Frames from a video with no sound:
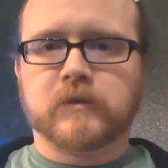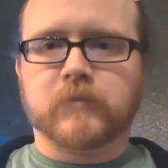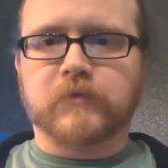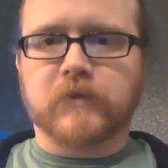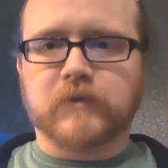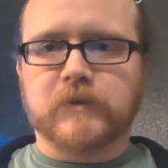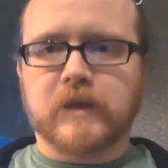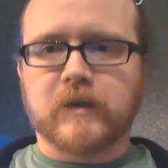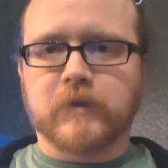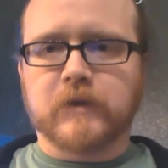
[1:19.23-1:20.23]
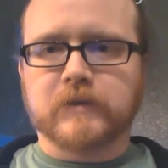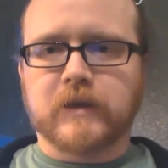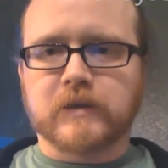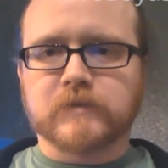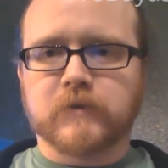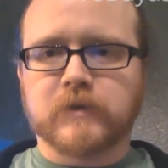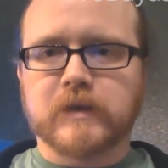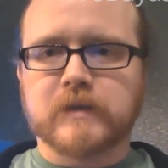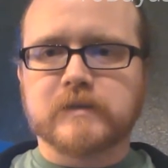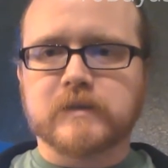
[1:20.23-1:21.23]
My favorite thing about the X one
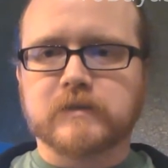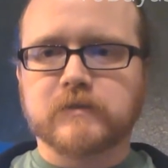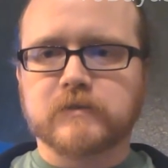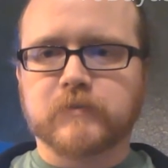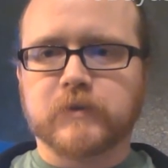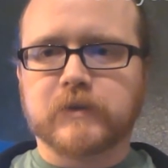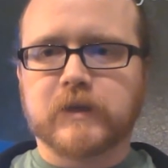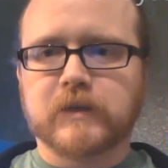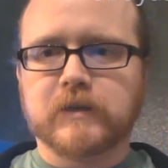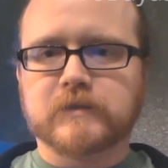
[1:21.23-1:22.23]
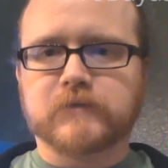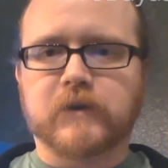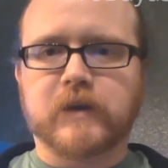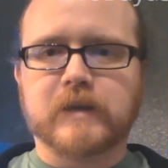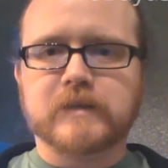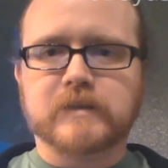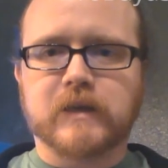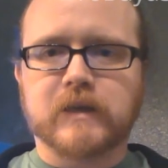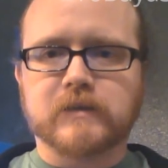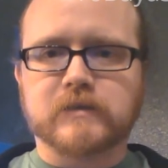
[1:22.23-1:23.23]
is its usability. It's very easy to
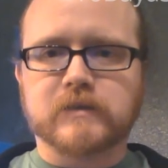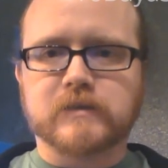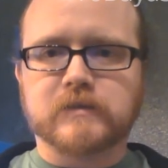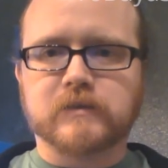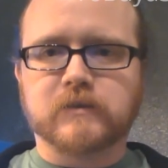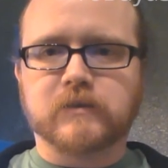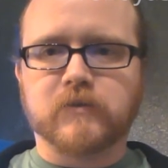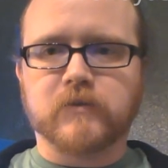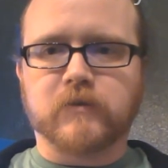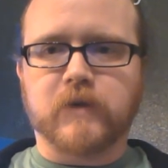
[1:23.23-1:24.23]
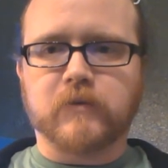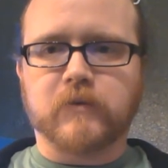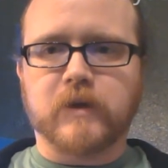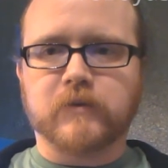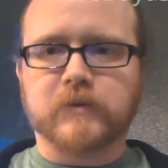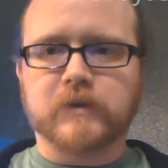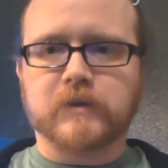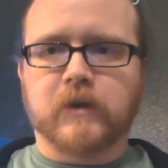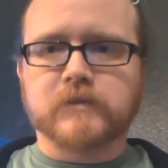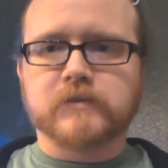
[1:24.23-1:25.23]
get just going right away with it.
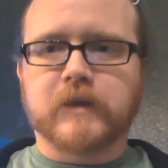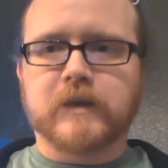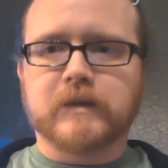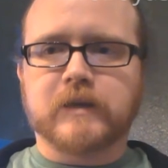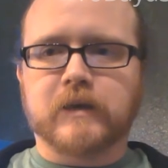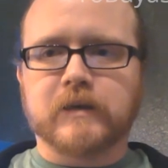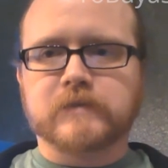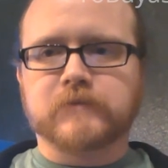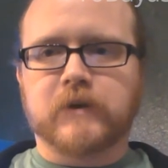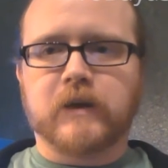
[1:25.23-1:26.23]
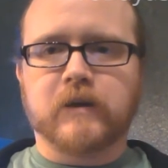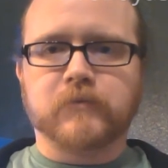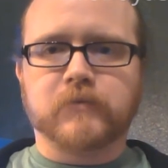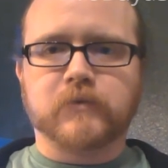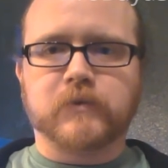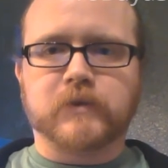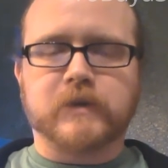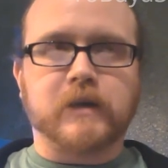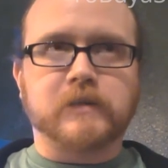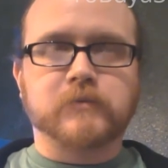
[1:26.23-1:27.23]
Also, QIDI Tech is very helpful with their
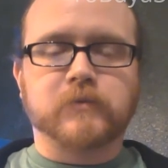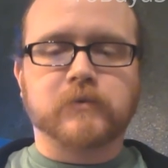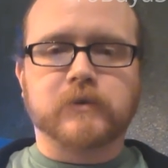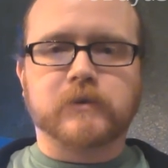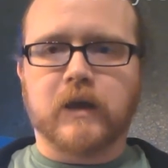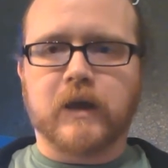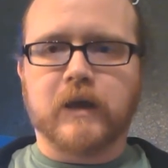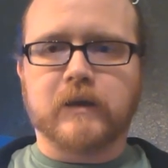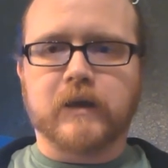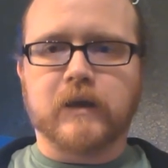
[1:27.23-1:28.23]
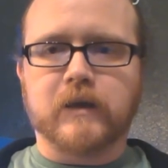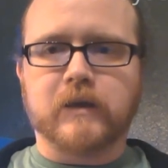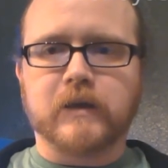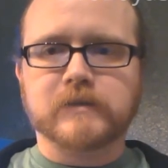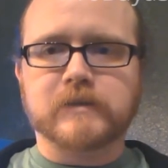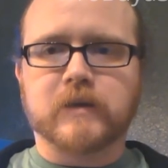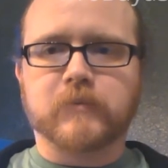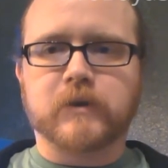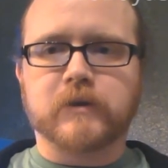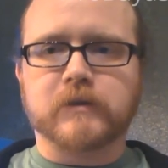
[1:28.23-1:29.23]
tech support. I had a end stop
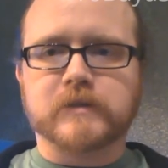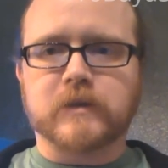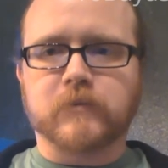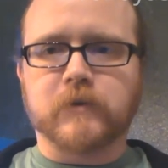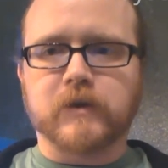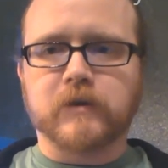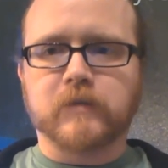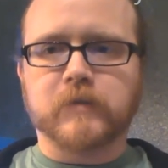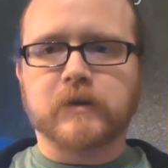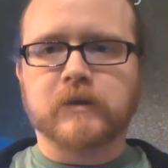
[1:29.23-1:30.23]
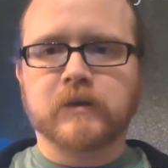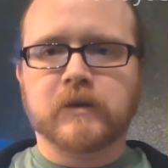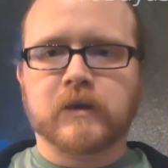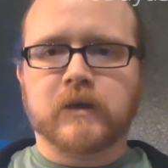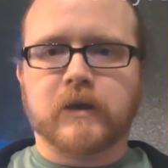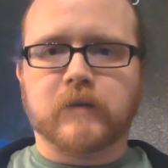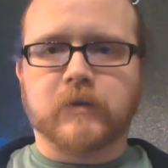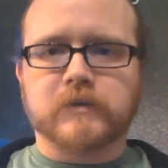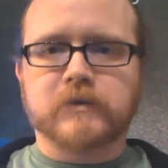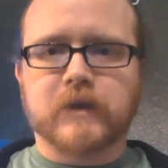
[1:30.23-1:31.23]
button stop working on me, and
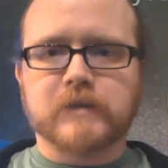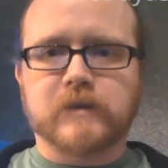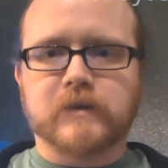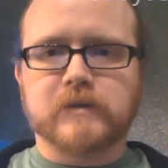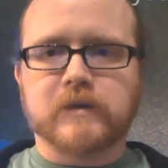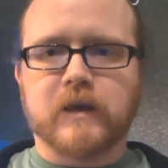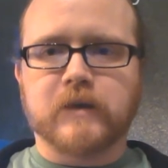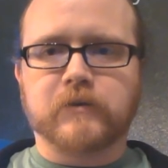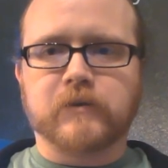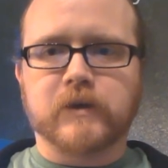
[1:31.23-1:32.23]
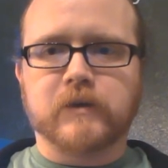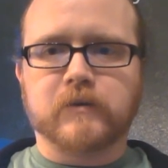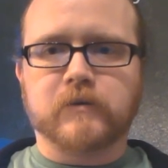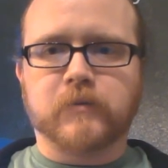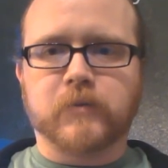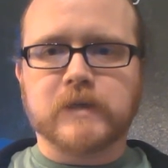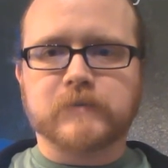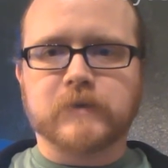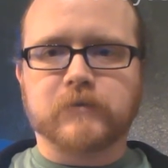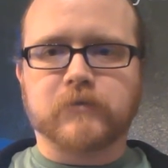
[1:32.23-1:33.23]
about two days later I had a re
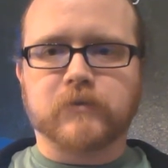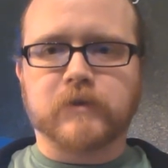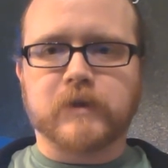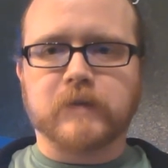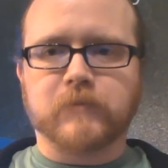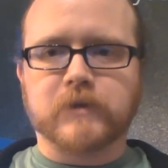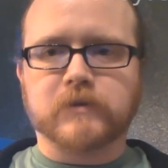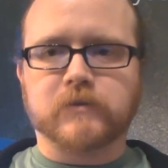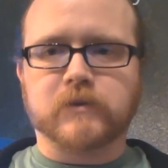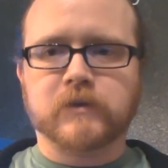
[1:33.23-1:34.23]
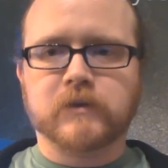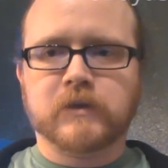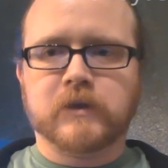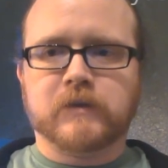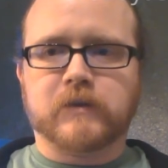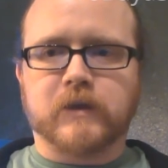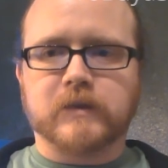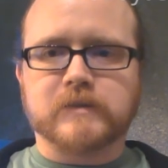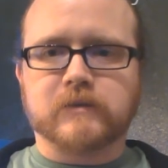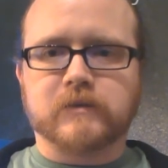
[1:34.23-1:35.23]
replacement for it at my door that I could
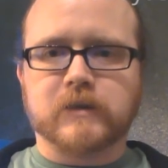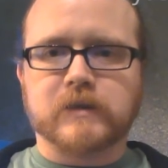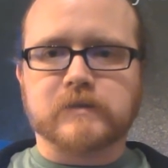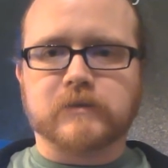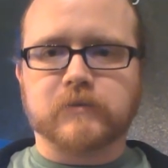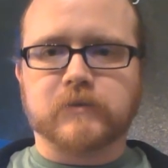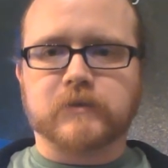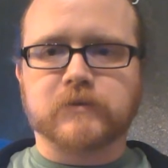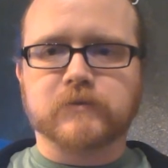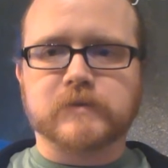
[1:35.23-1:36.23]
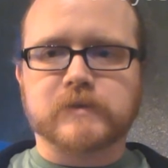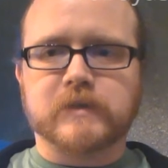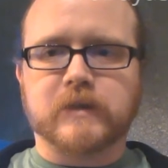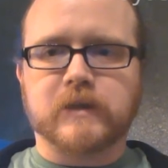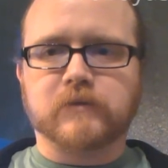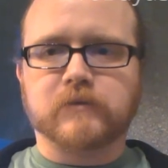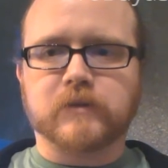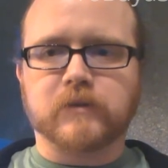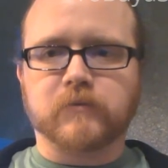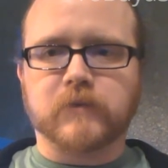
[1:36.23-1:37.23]
install easily with the tools that they
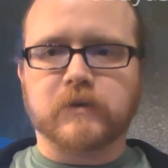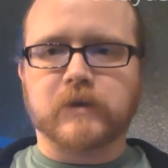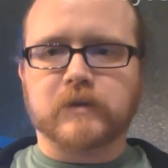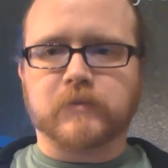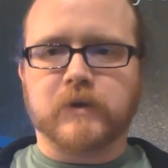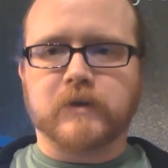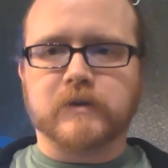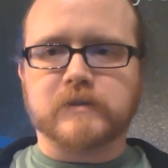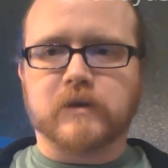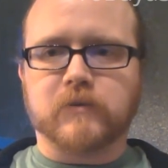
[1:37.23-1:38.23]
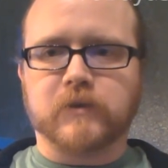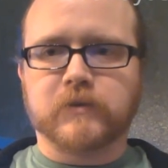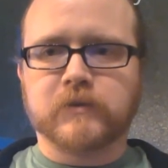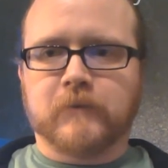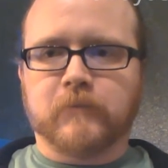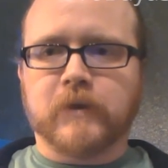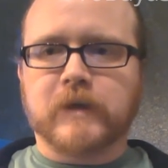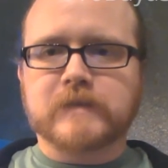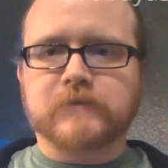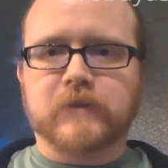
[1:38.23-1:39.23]
included when you get the printer to start with. My
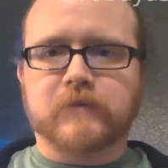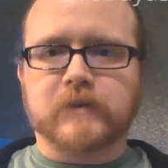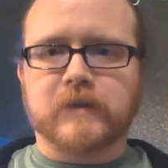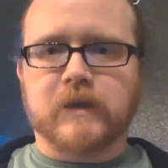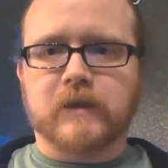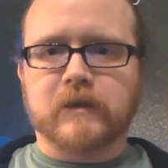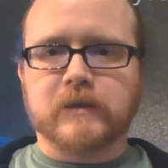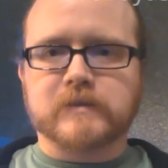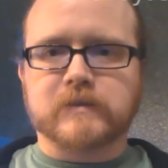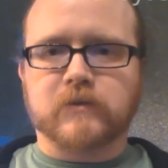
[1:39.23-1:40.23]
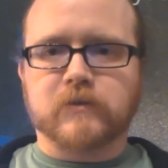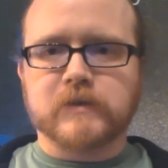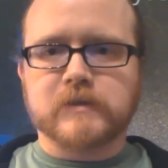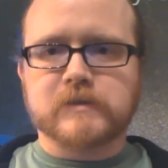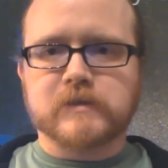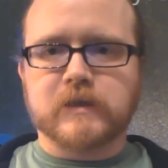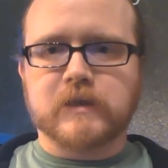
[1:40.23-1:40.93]
least favorite thing is the noise.